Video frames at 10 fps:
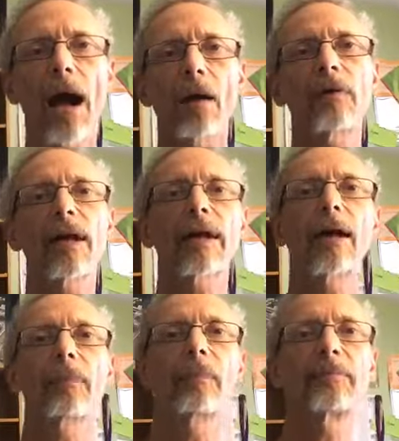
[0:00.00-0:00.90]
How can I
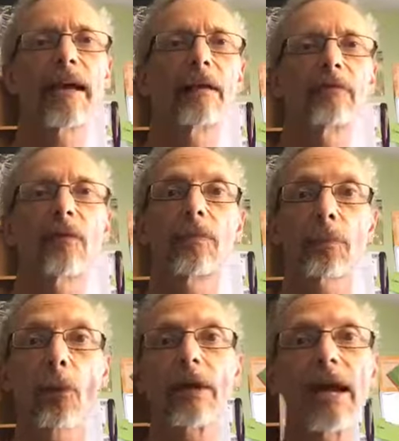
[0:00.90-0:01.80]
help them get from
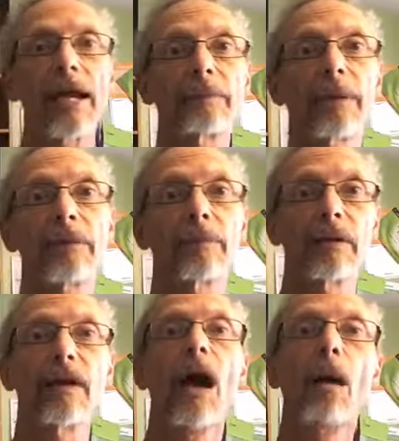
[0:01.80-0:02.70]
point A to point
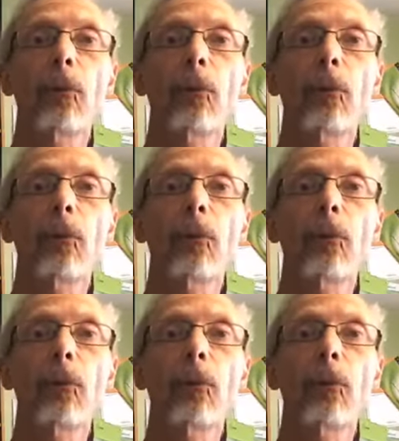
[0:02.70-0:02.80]
B?